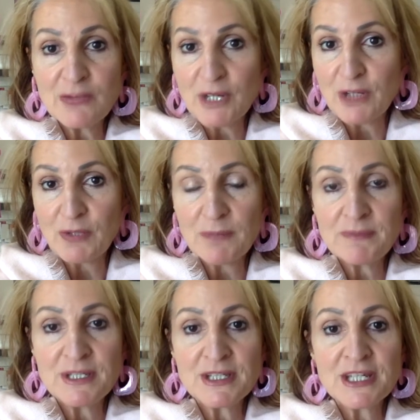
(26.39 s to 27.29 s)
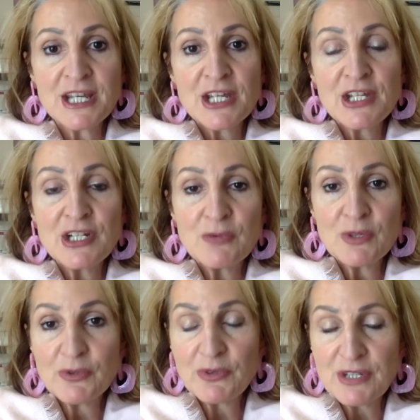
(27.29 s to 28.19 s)
what equipment, what
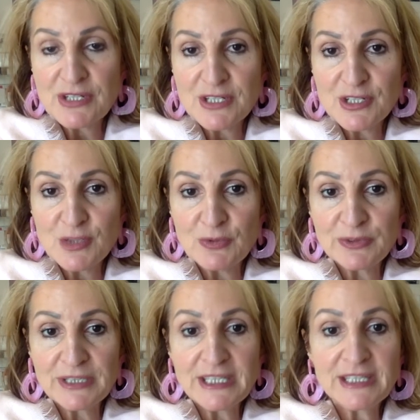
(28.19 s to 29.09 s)
all the things that you will need.